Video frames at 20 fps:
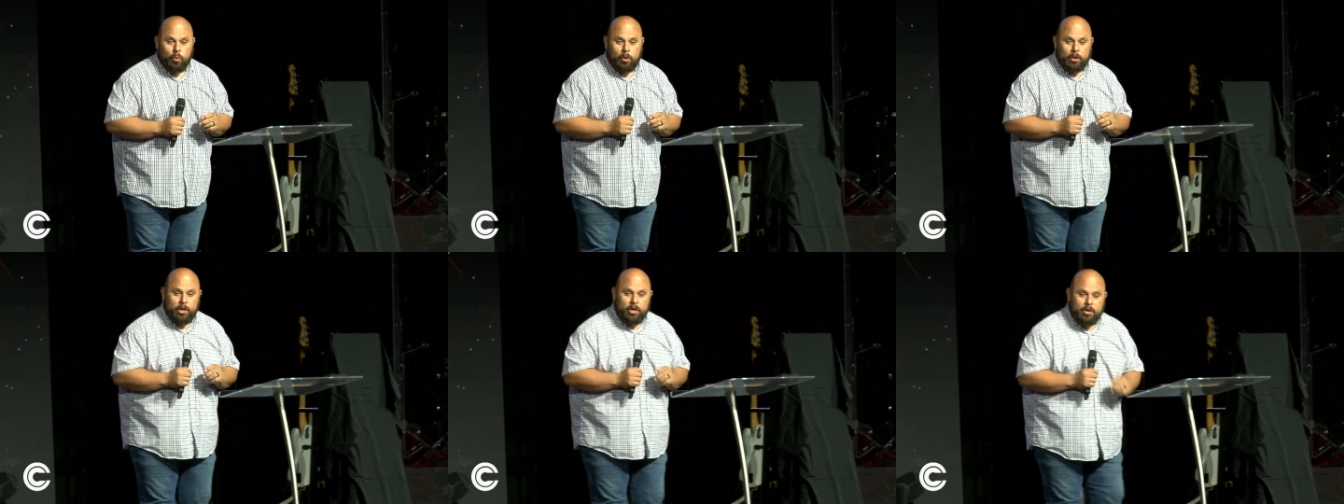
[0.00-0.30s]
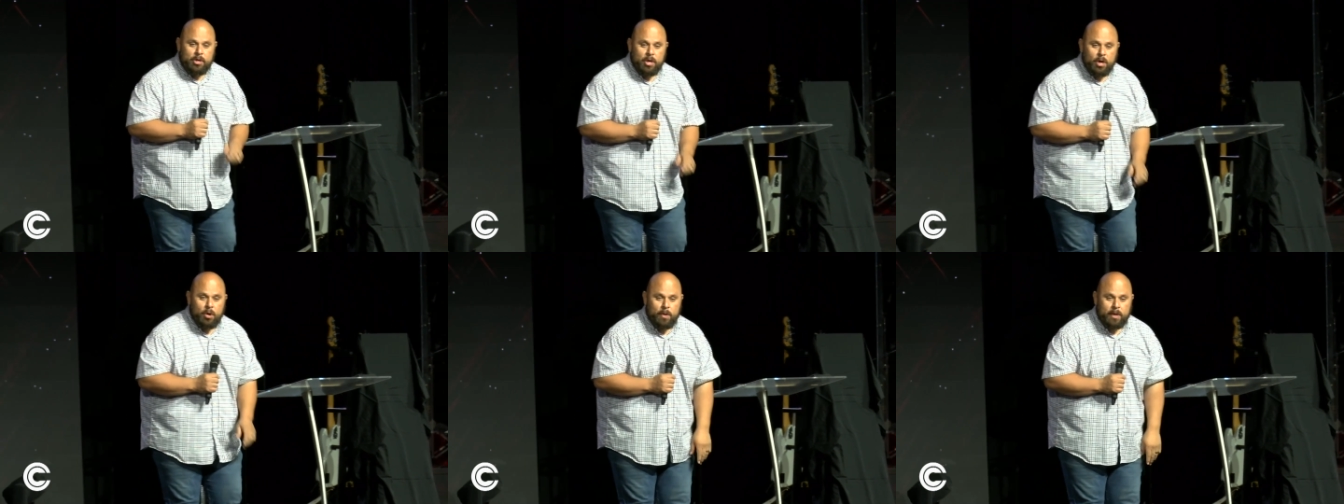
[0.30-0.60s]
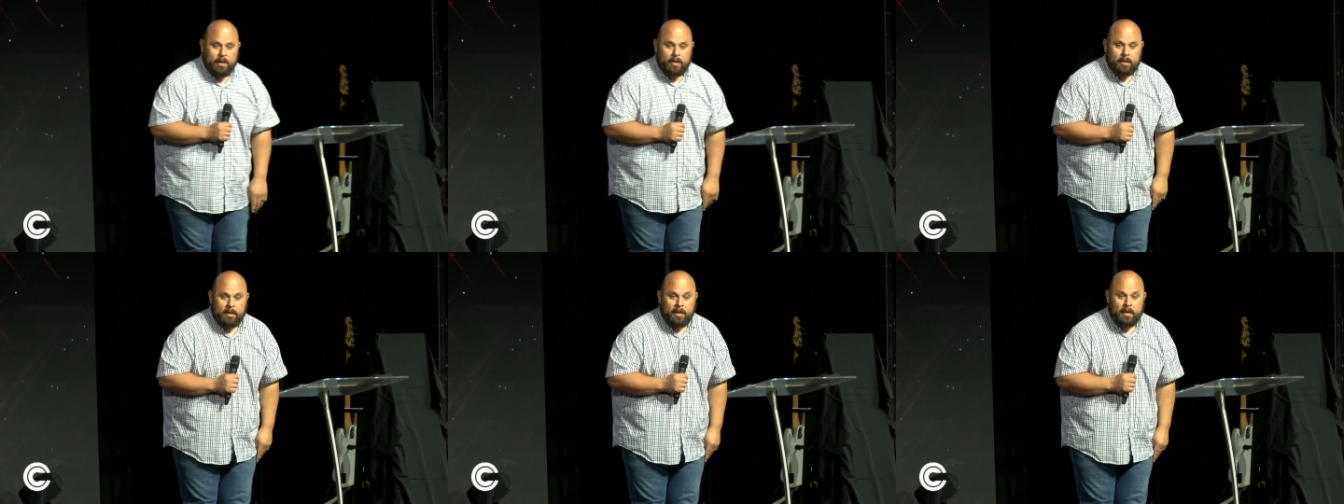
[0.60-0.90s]
What are you
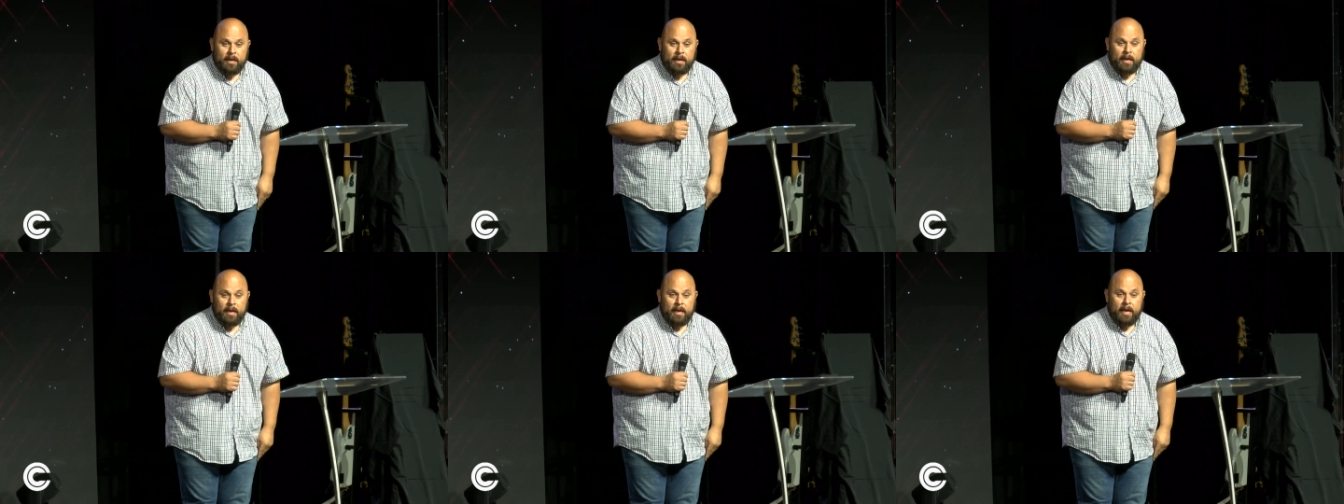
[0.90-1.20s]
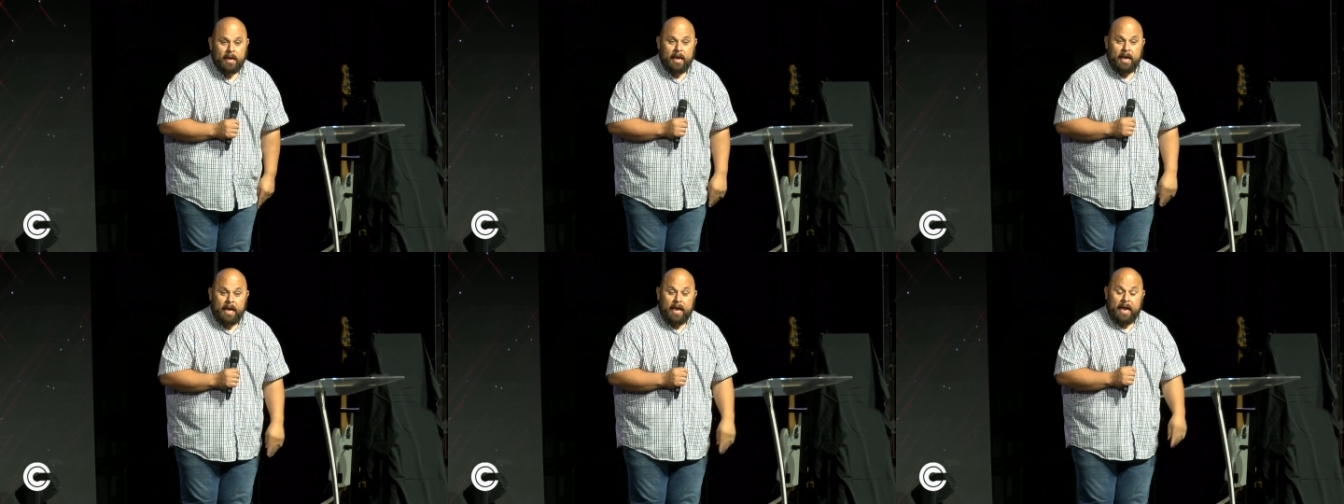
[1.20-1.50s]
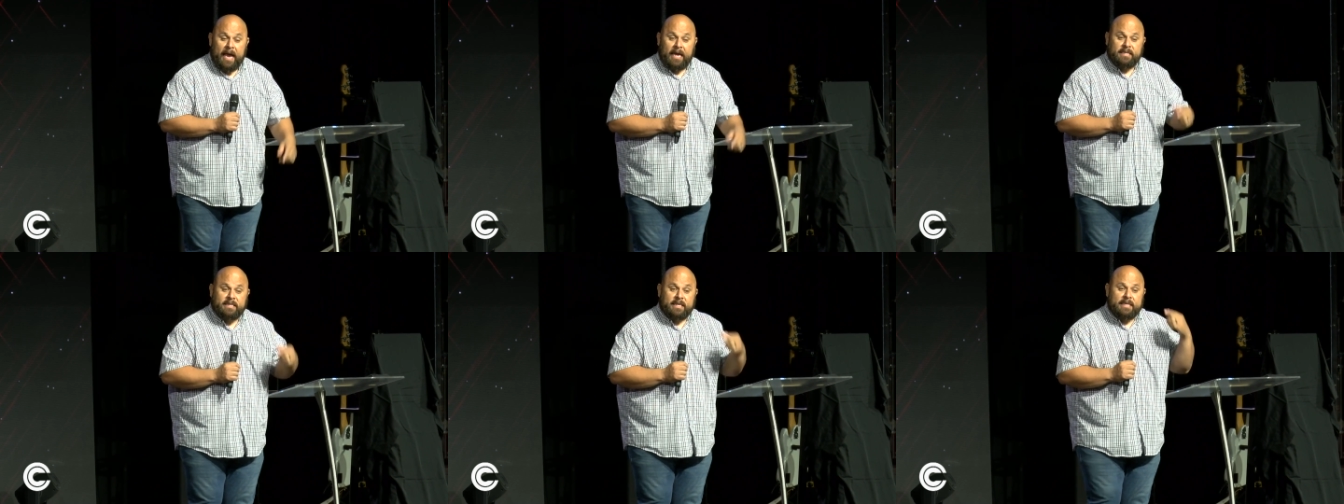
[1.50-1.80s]
doing?
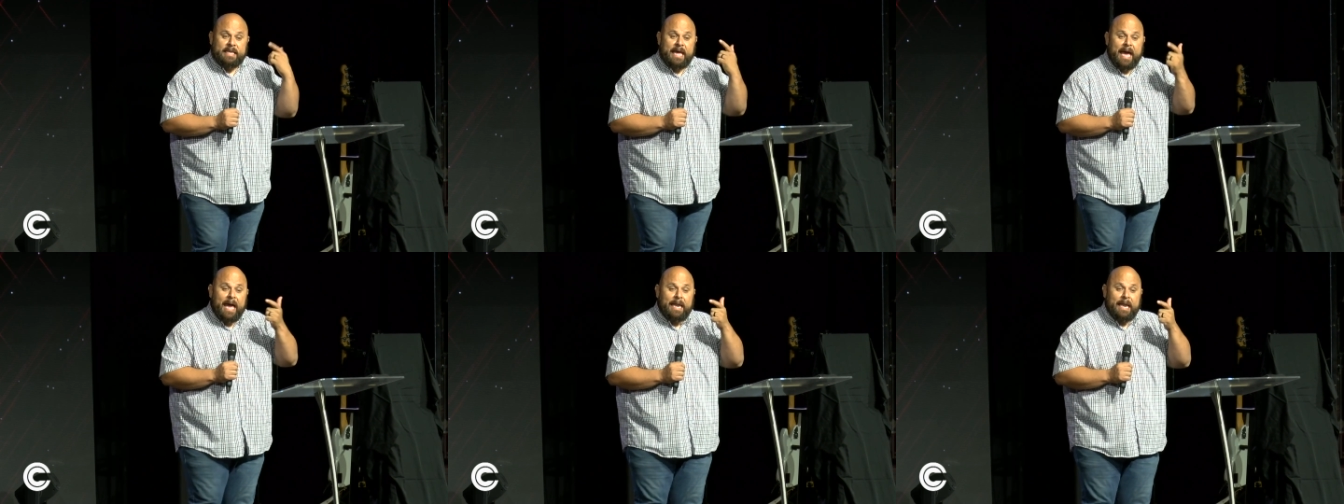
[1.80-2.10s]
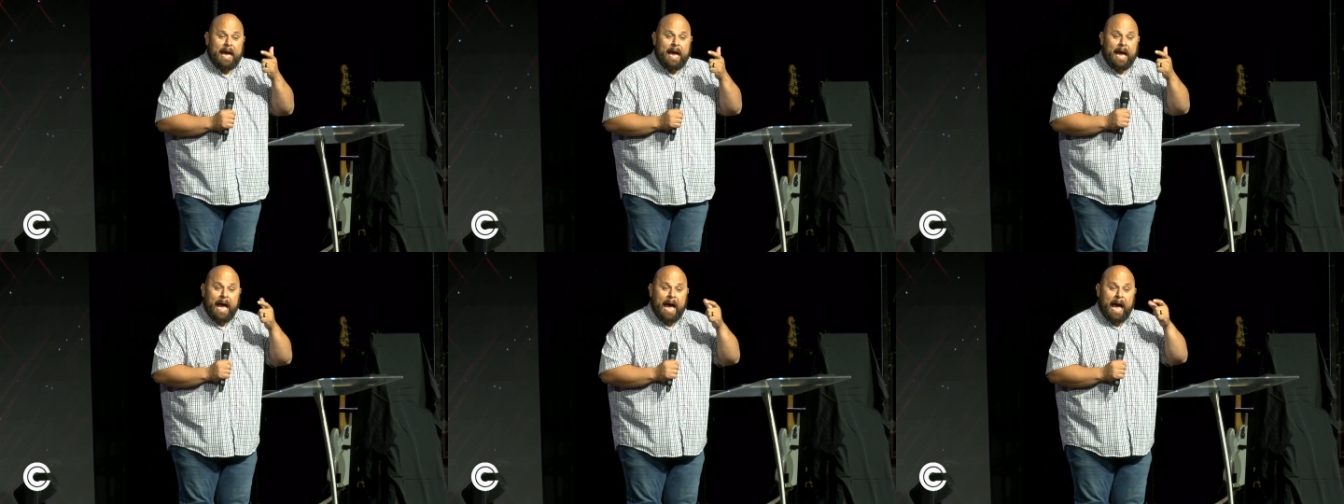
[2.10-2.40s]
He said, Dad,